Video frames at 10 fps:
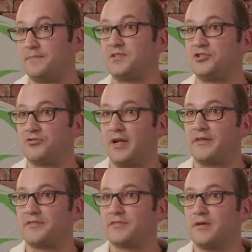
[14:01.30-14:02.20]
and
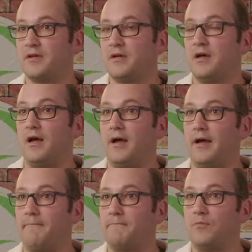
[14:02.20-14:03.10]
tricks
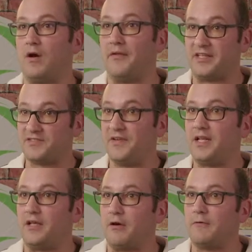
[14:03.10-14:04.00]
um, on this
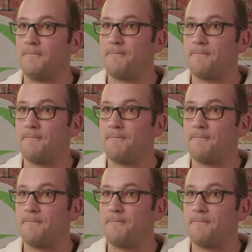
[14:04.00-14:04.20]
video